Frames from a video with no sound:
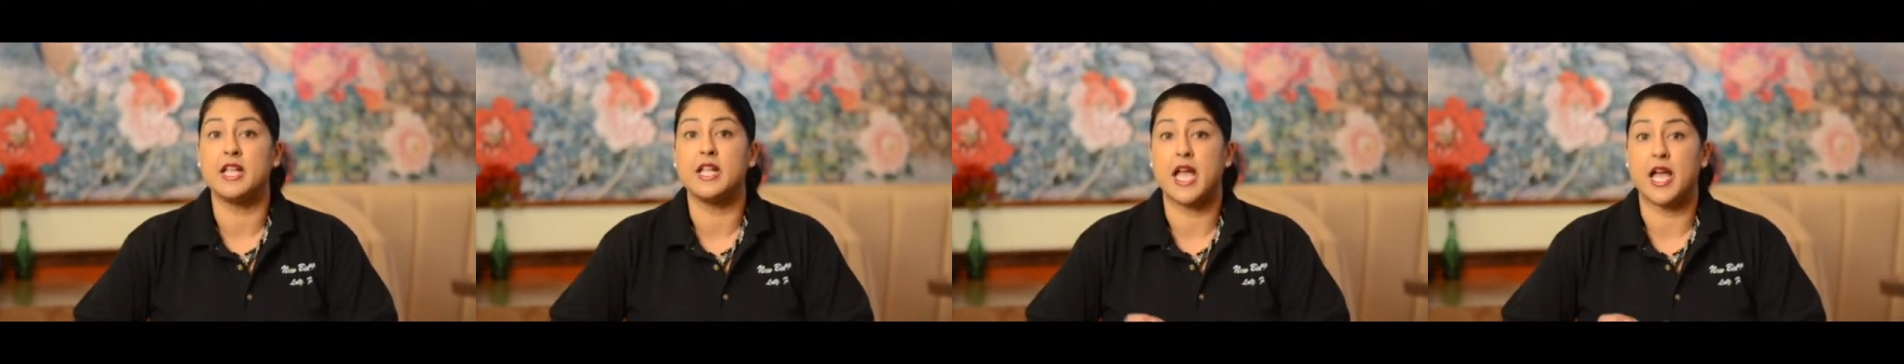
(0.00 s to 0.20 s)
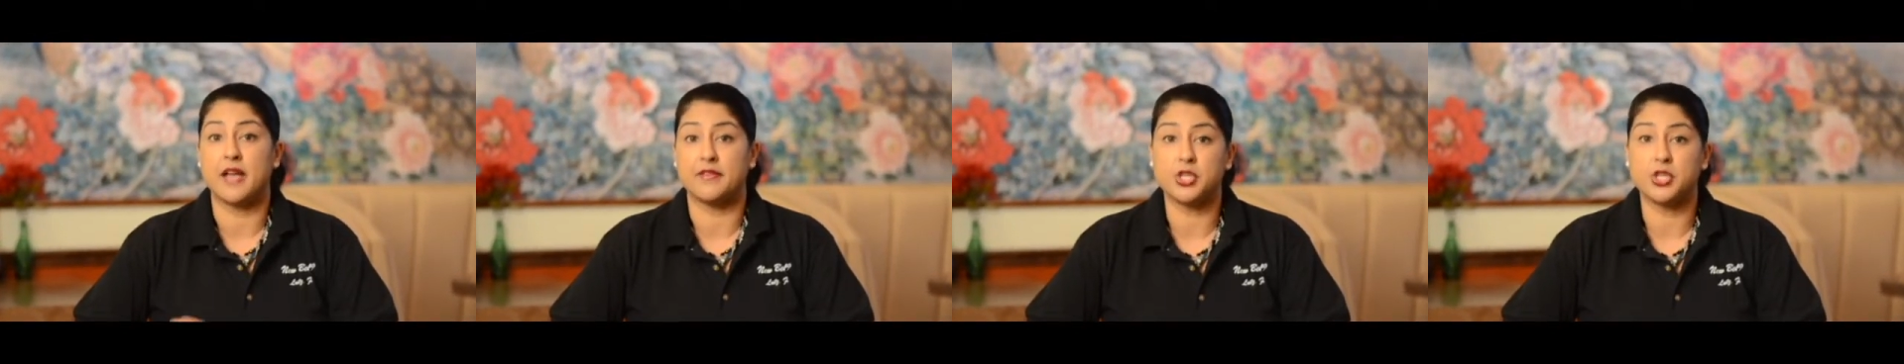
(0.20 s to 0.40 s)

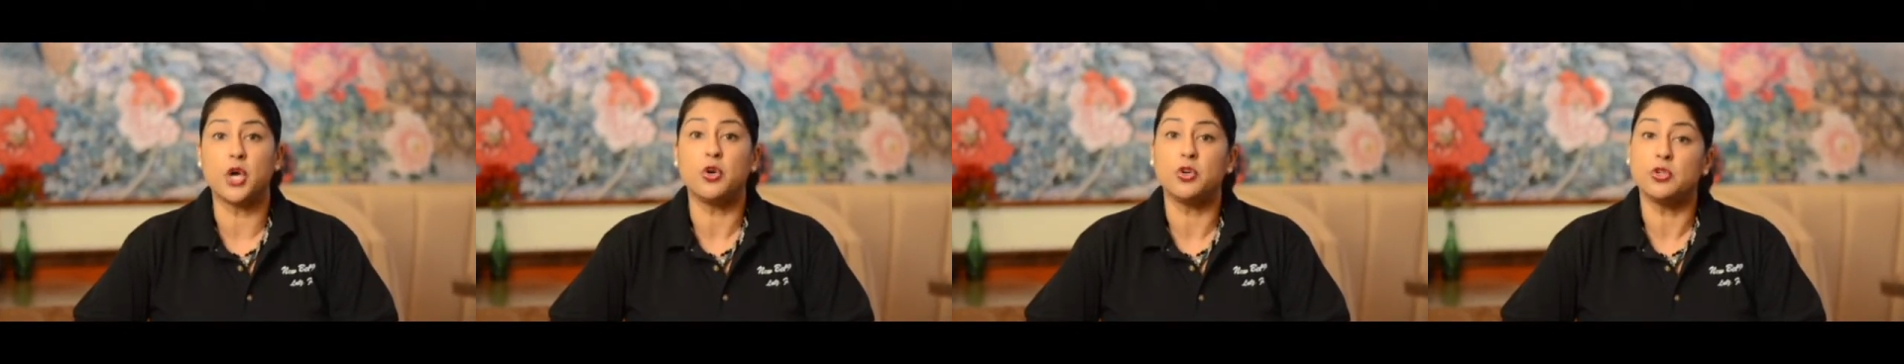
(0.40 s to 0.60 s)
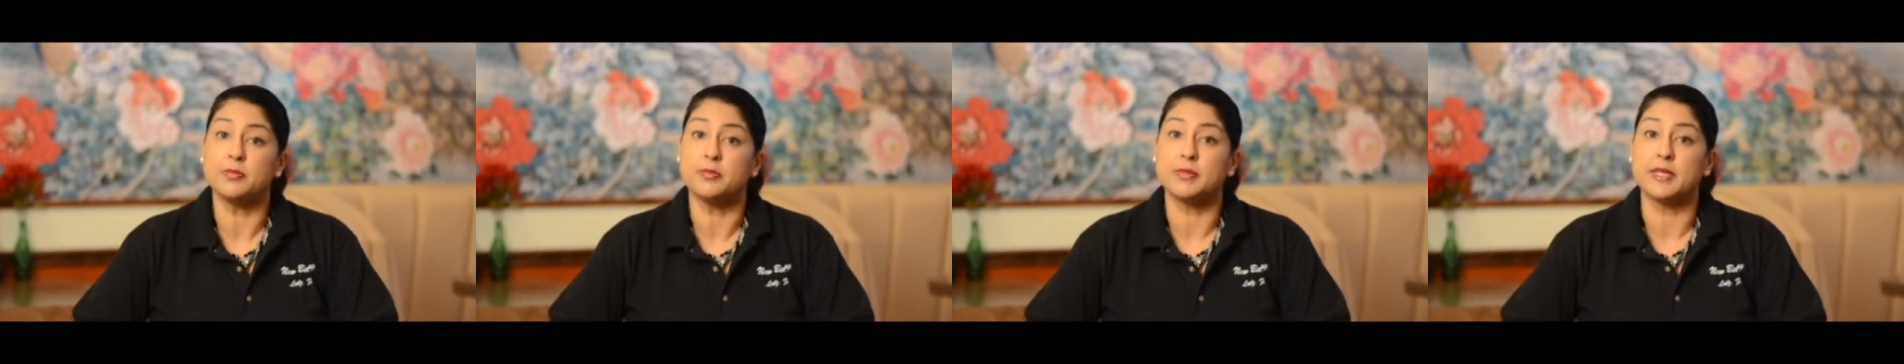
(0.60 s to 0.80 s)
have
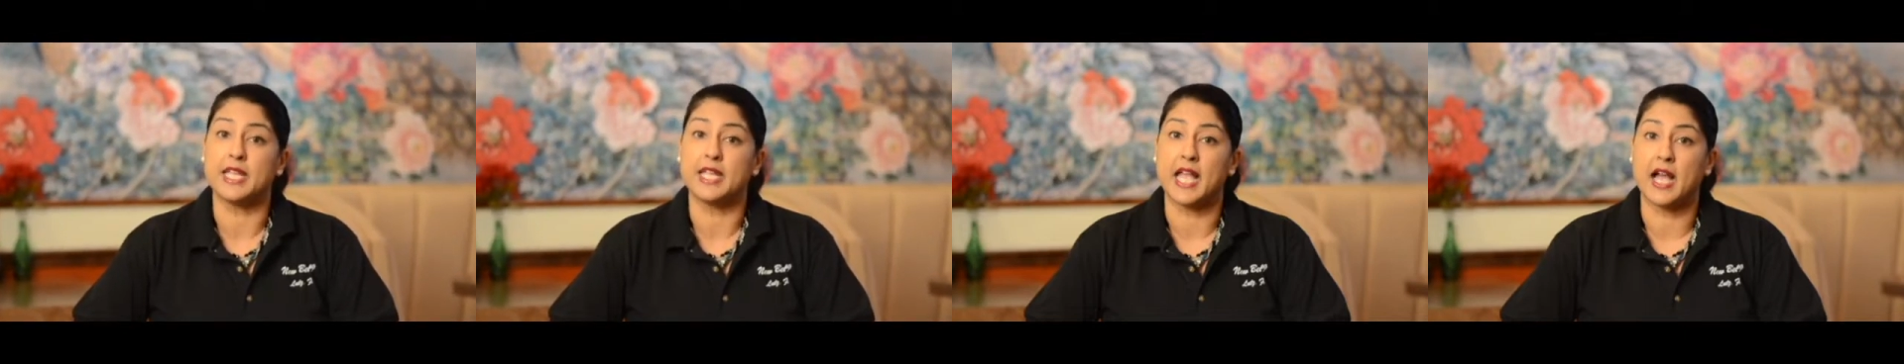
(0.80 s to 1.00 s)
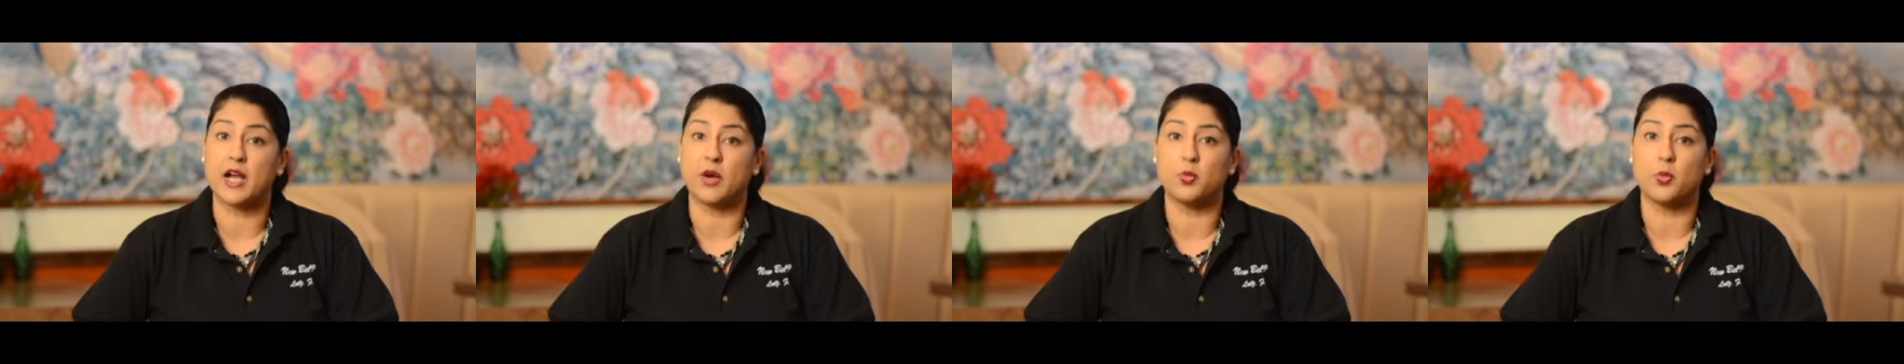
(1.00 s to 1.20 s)
told me
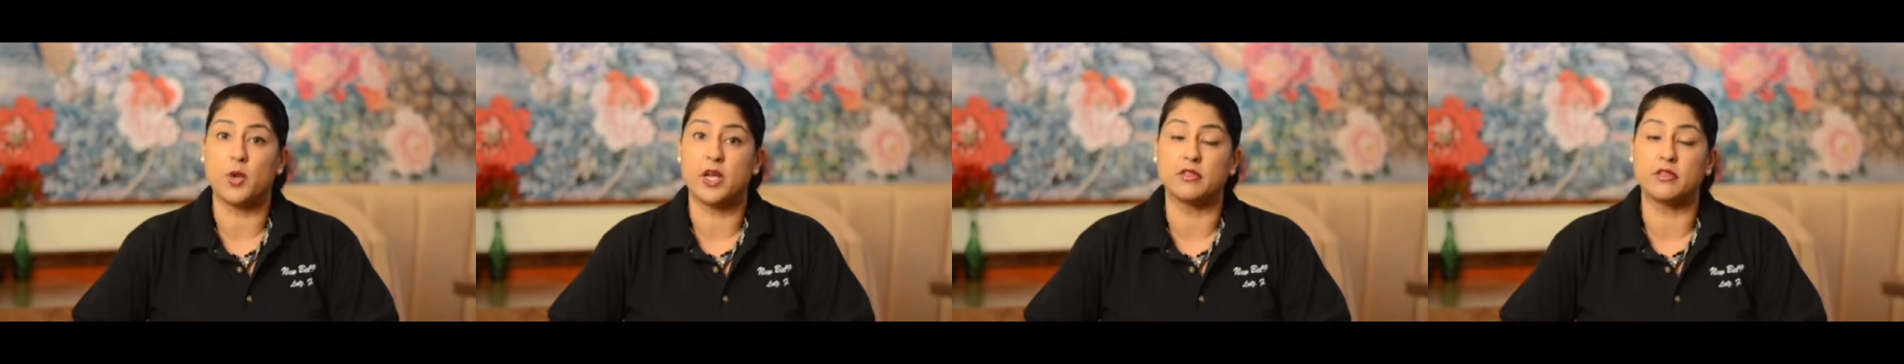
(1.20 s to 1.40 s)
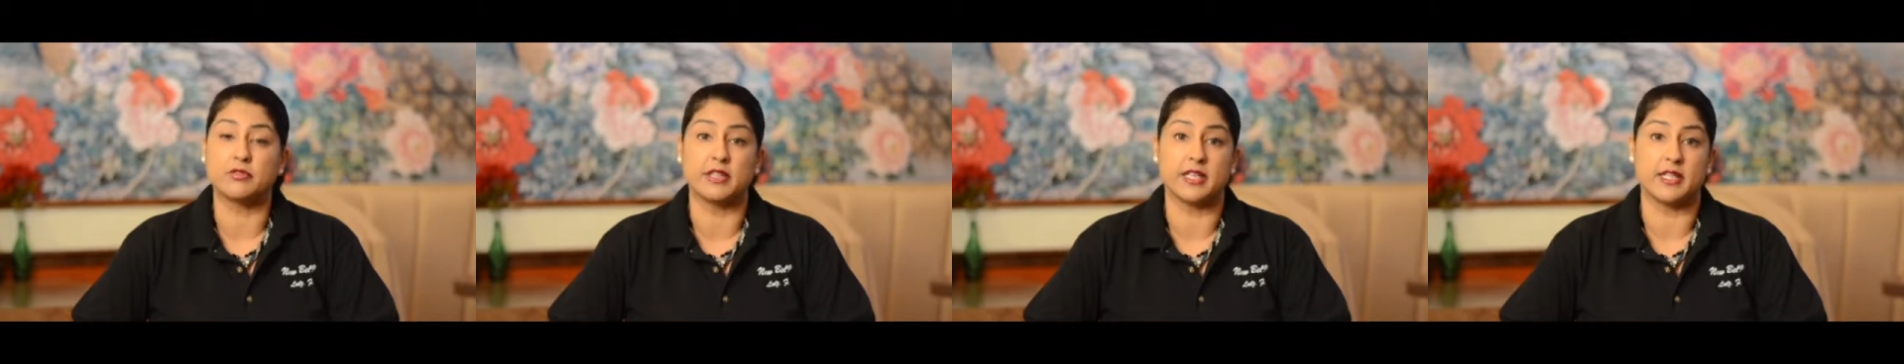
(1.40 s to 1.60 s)
how
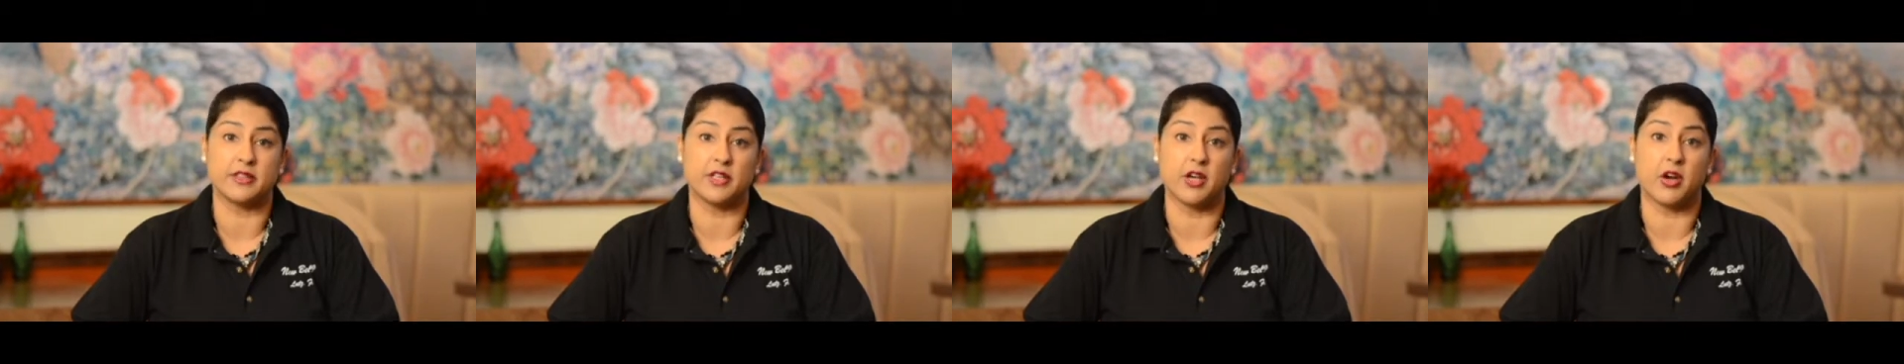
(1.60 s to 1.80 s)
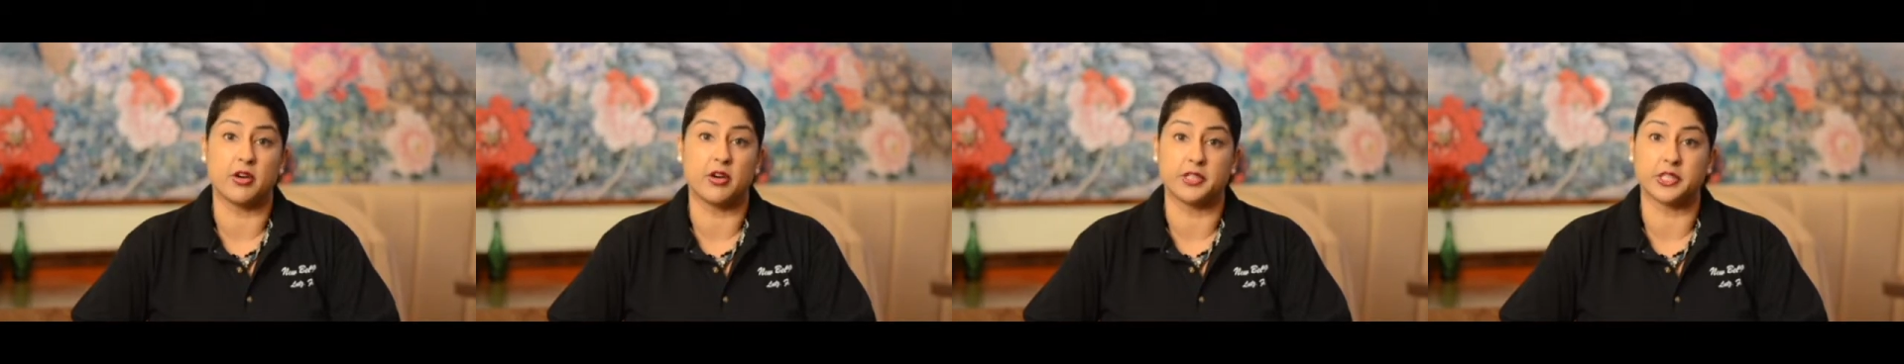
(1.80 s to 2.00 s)
well written
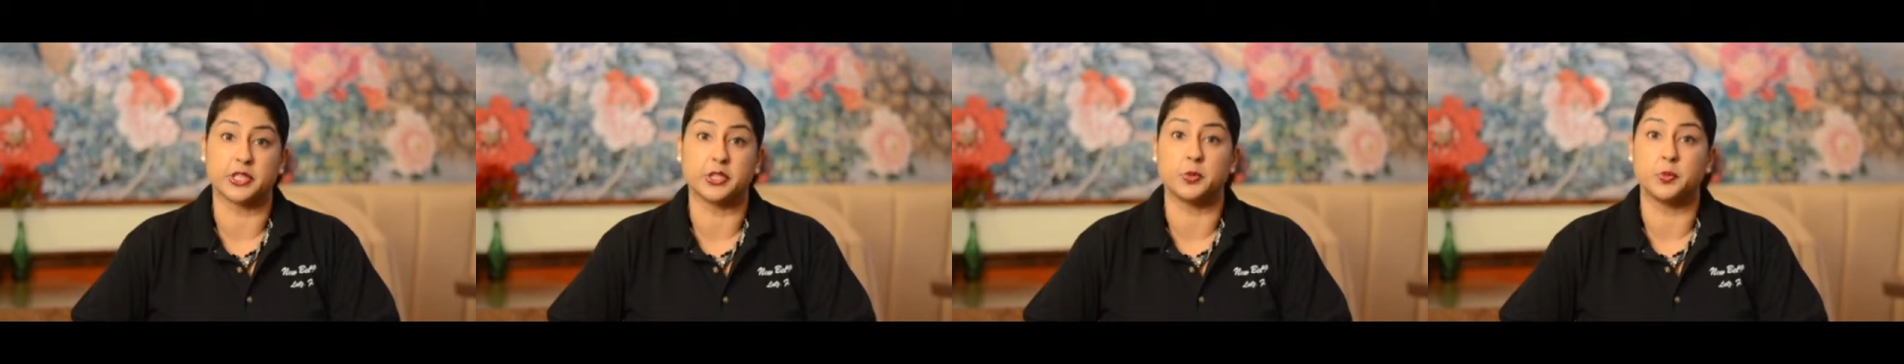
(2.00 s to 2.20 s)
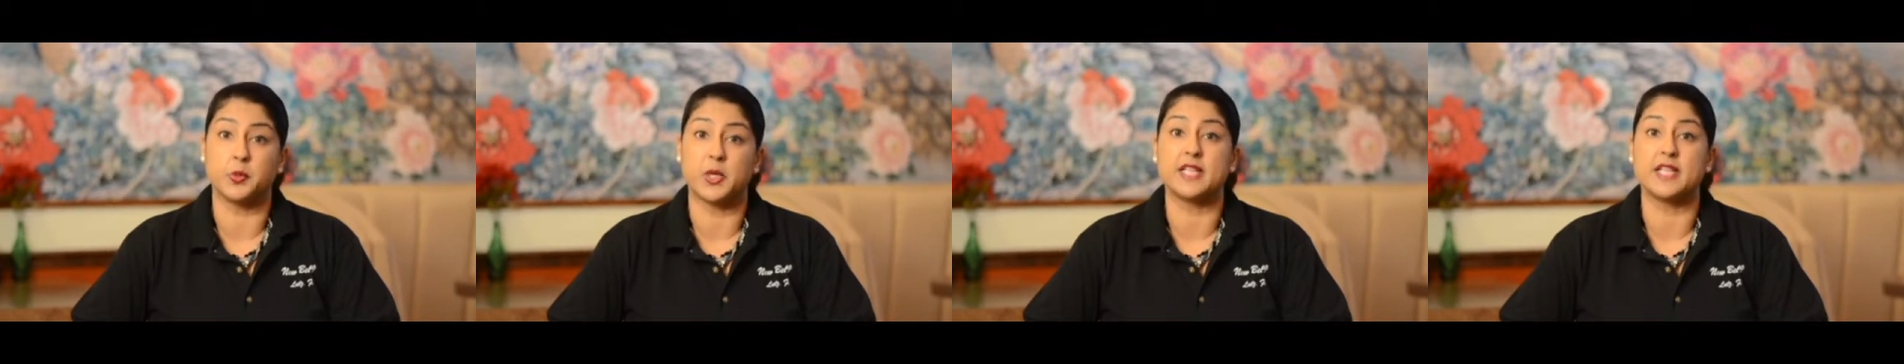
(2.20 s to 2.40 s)
the
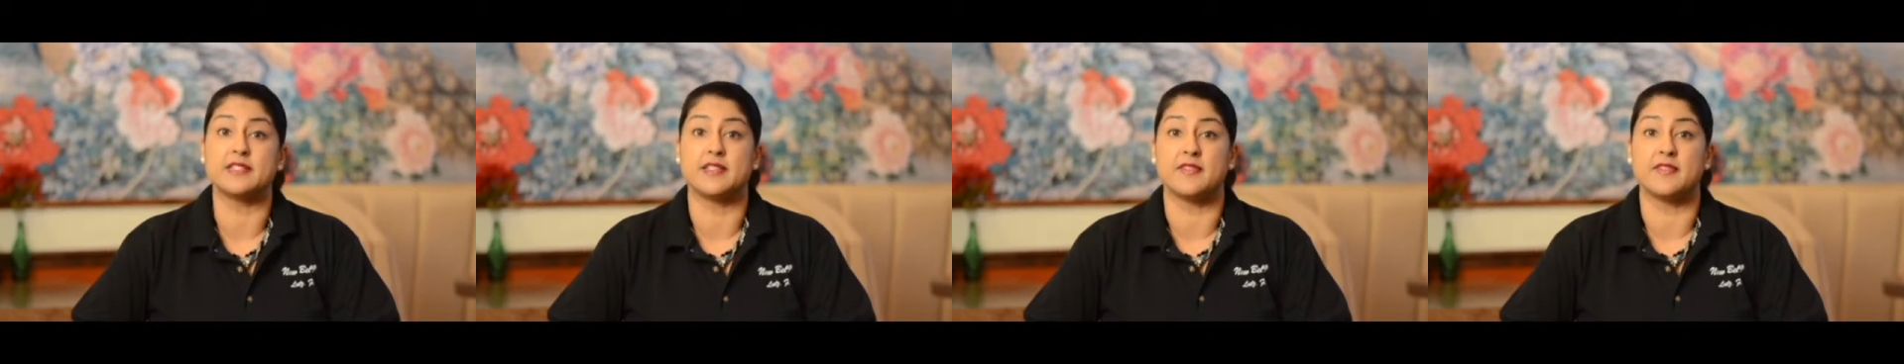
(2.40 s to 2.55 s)
article was,